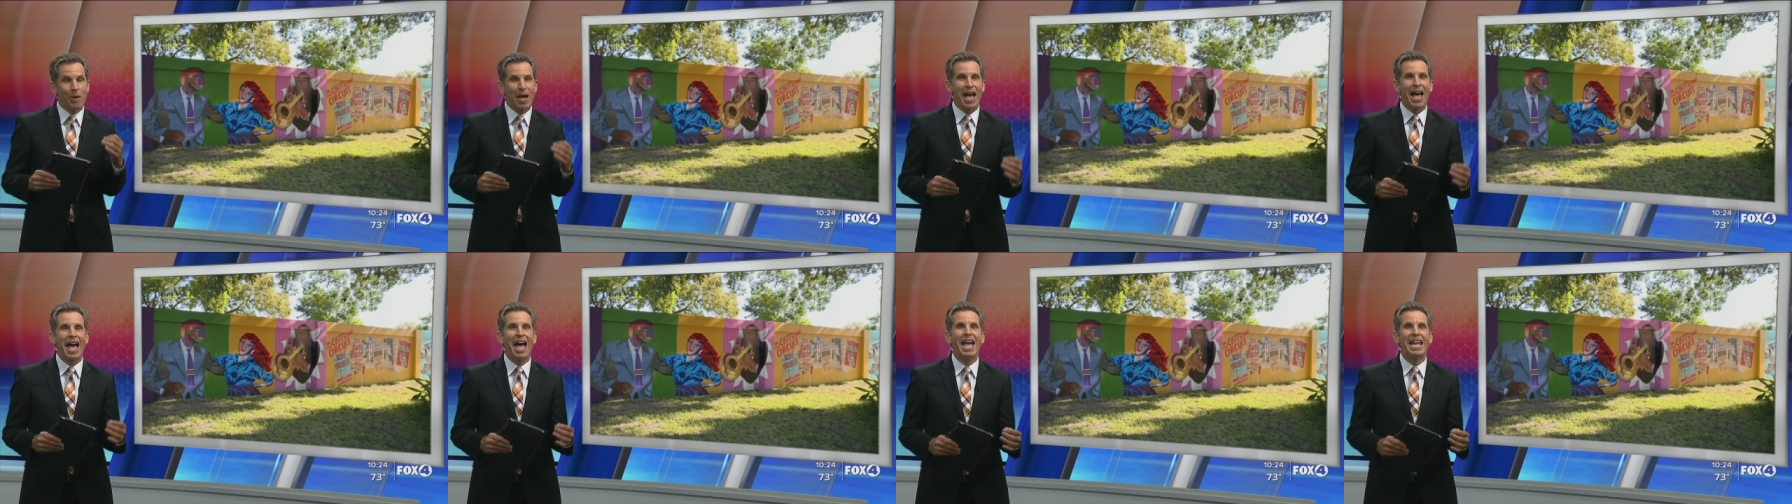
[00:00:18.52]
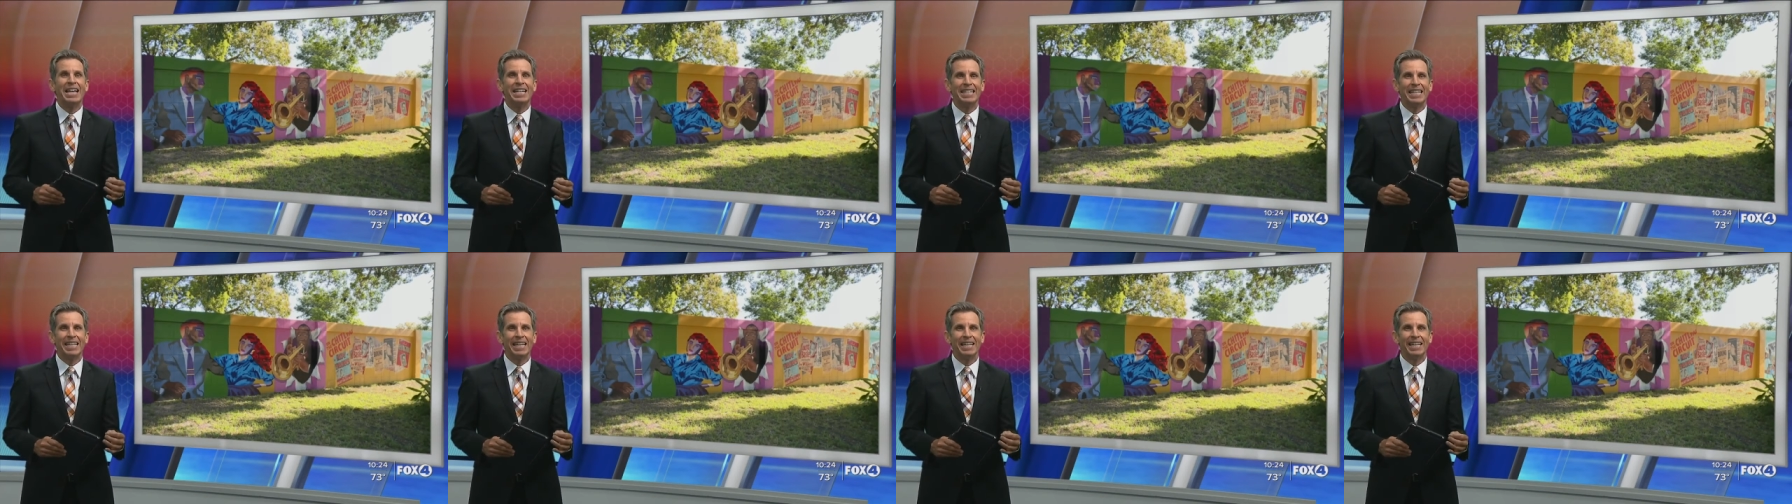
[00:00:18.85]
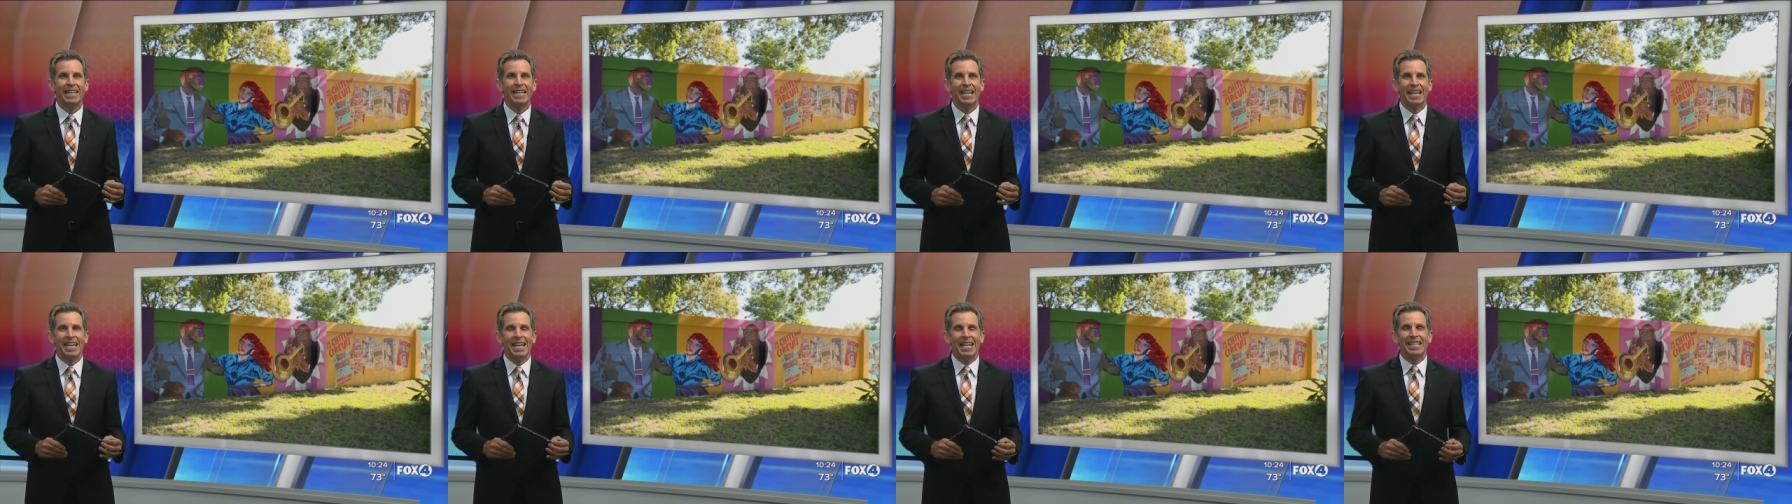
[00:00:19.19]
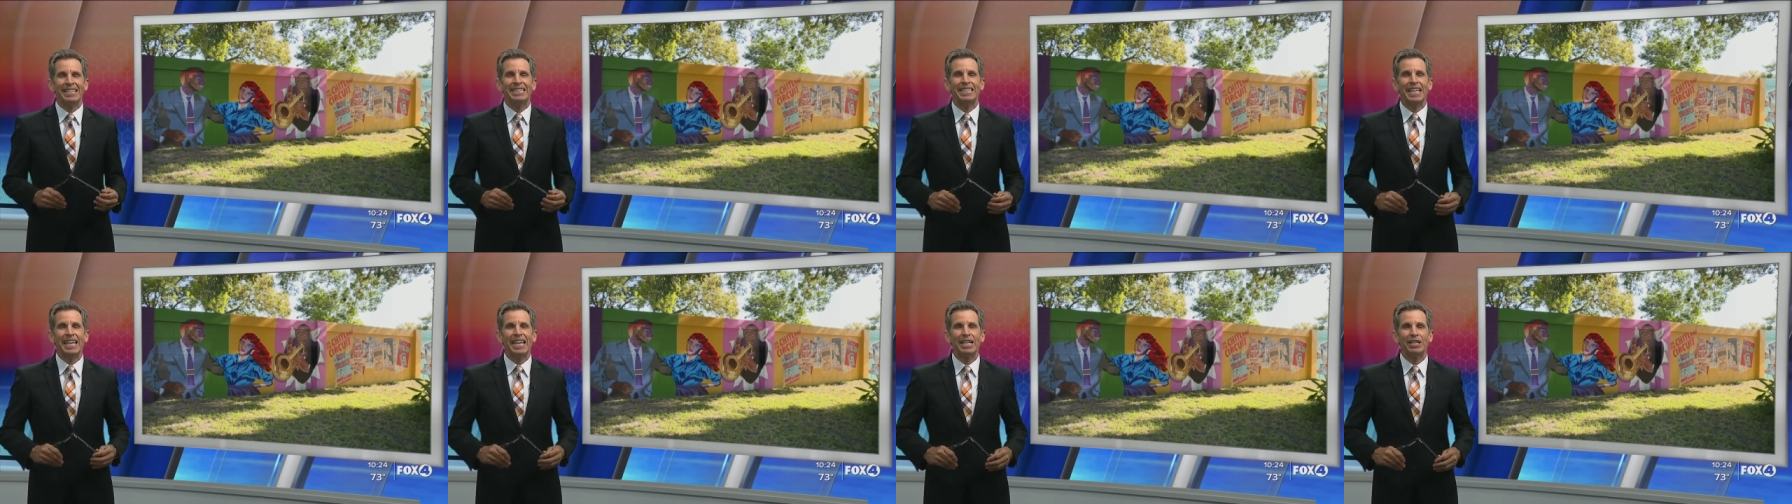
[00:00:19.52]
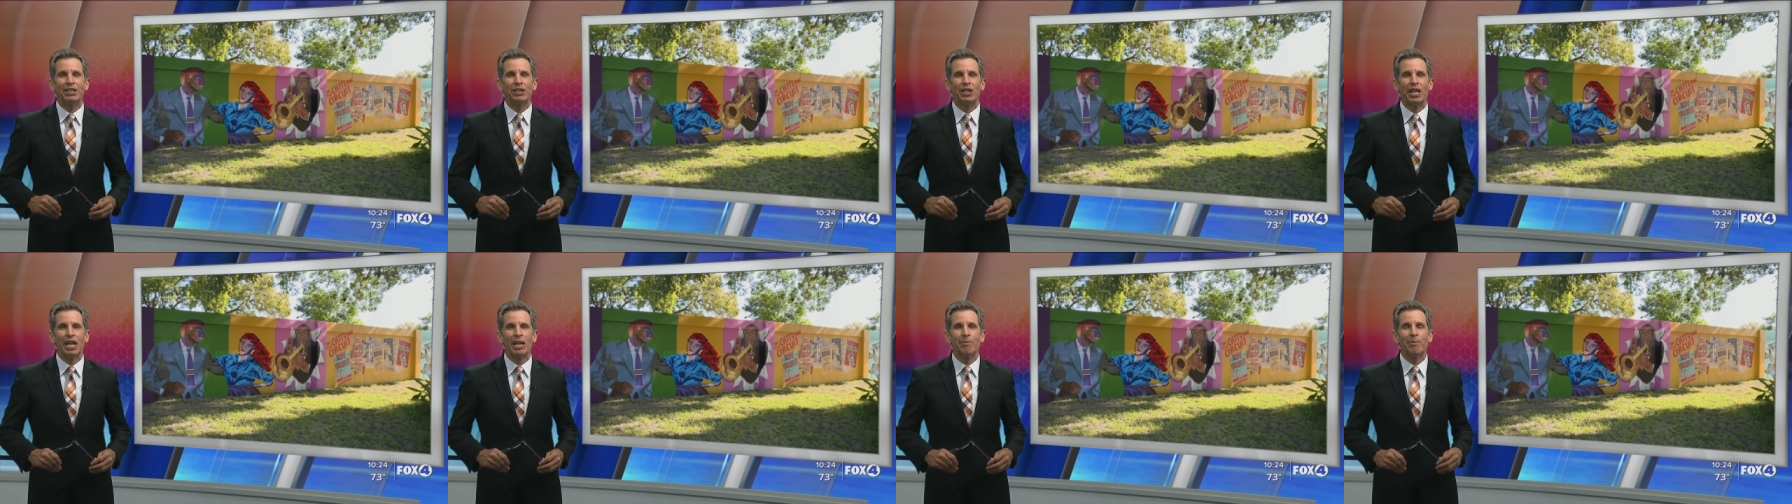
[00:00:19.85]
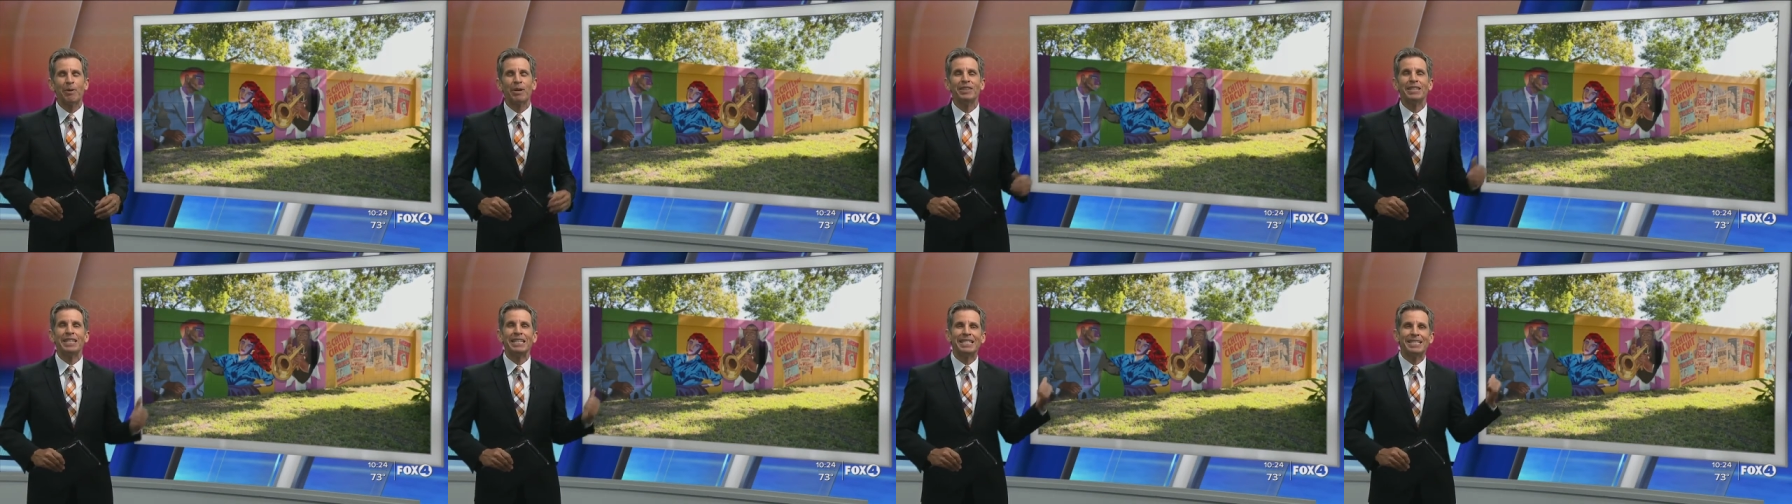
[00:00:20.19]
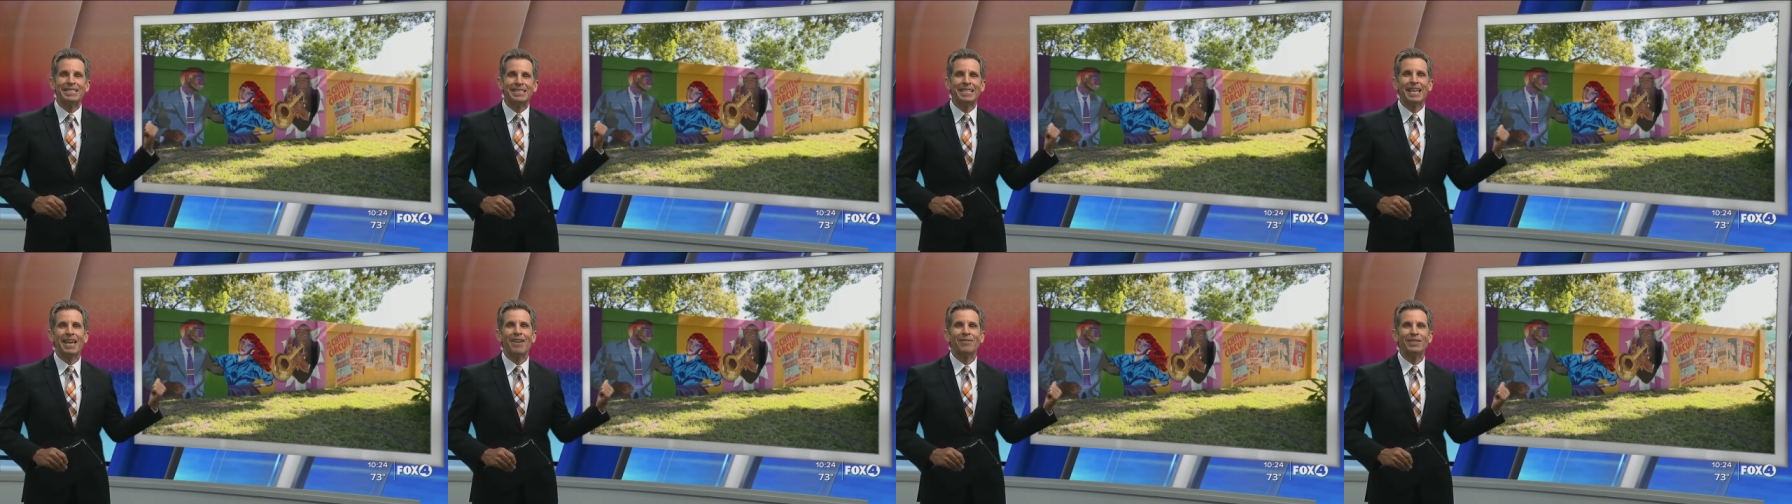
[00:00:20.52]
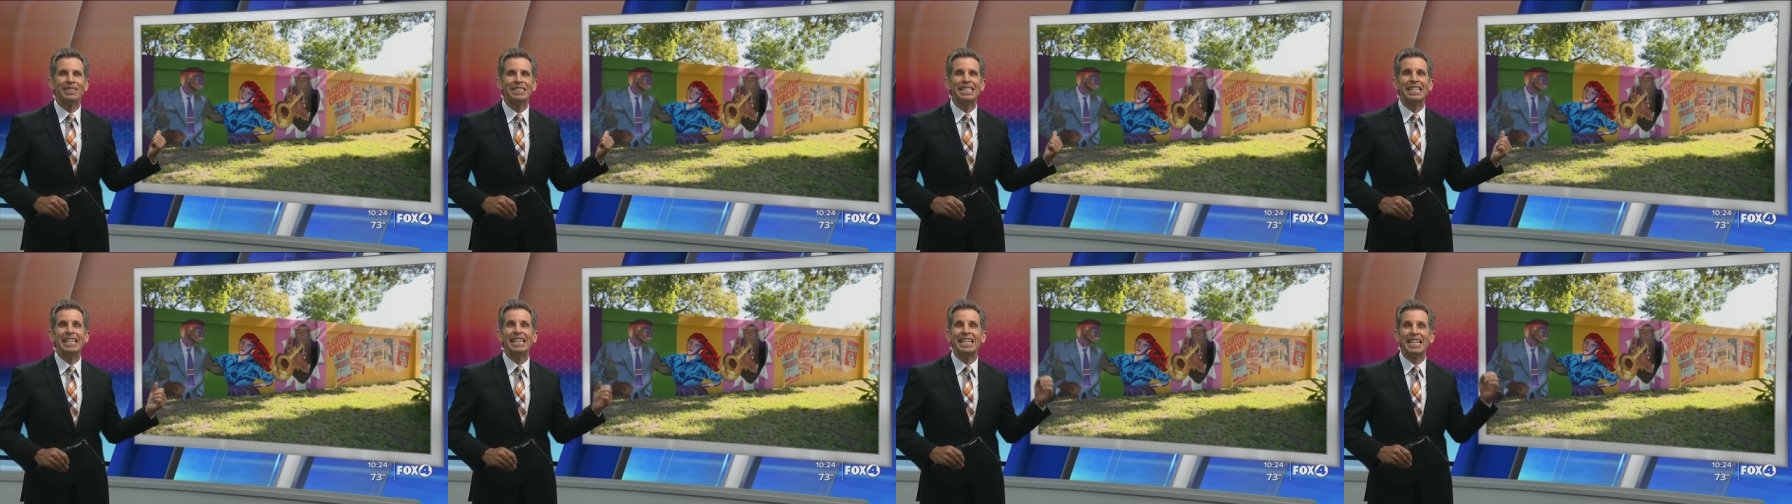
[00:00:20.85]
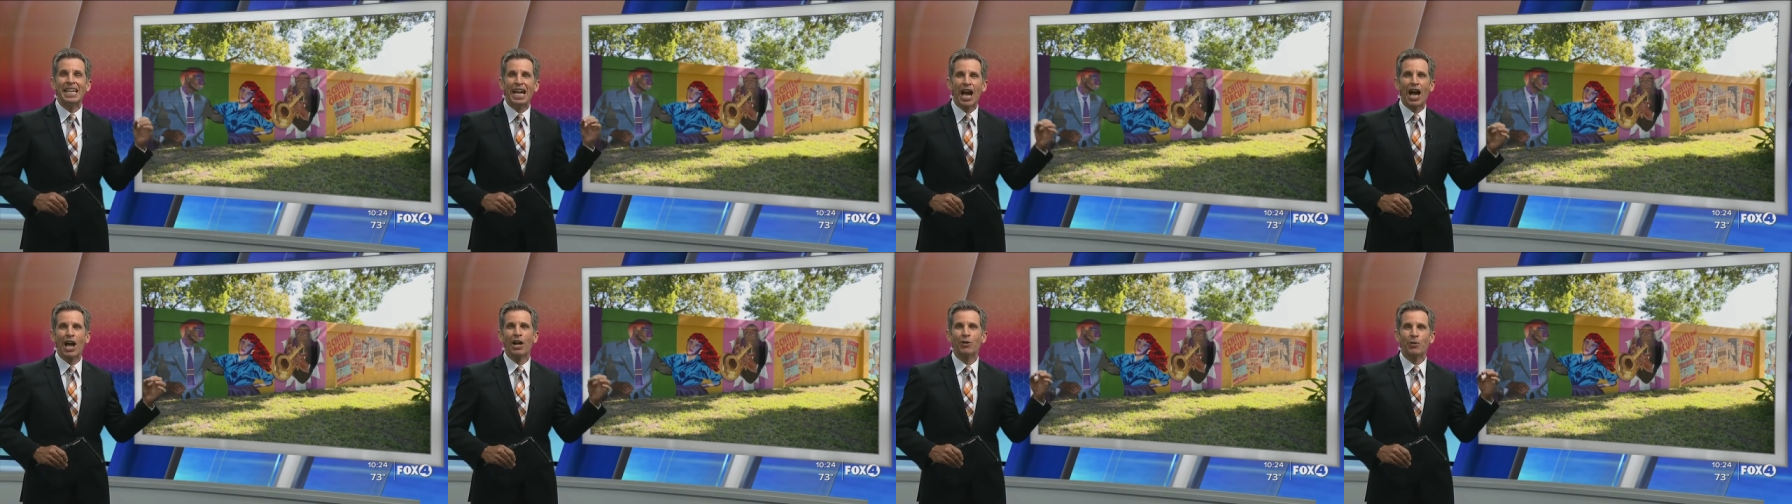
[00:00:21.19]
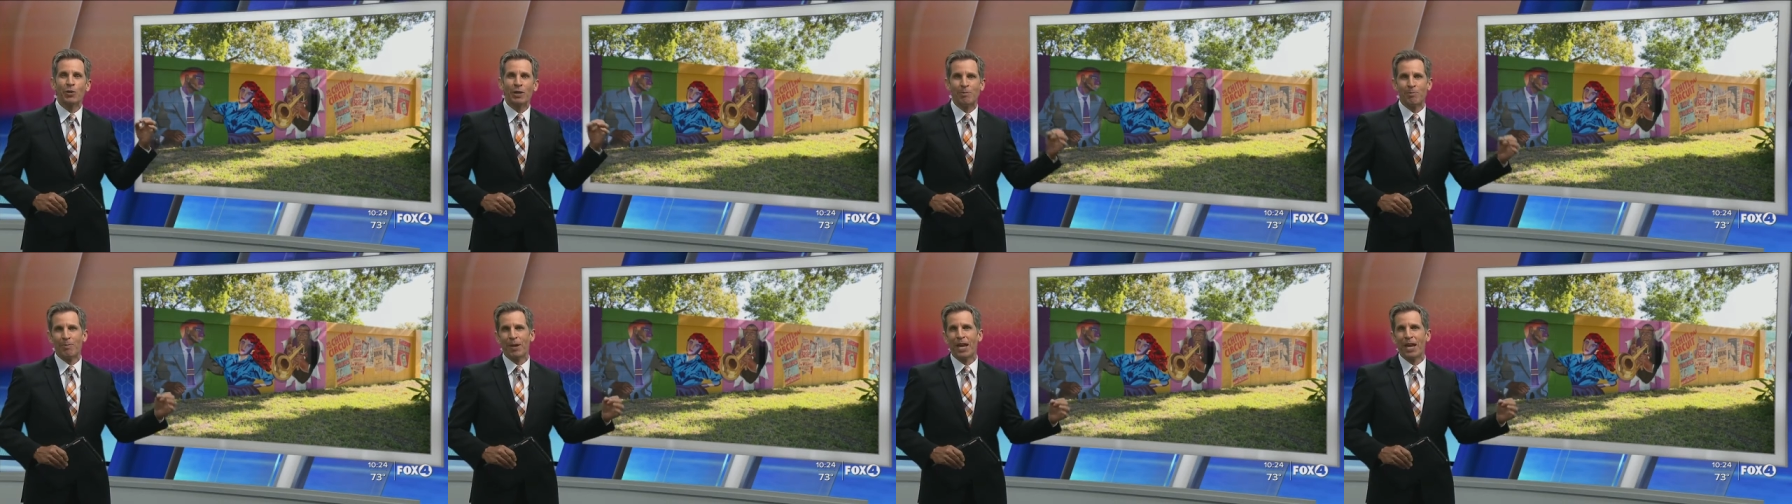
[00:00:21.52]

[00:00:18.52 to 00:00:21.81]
behind it. It's taking shape on these 17 concrete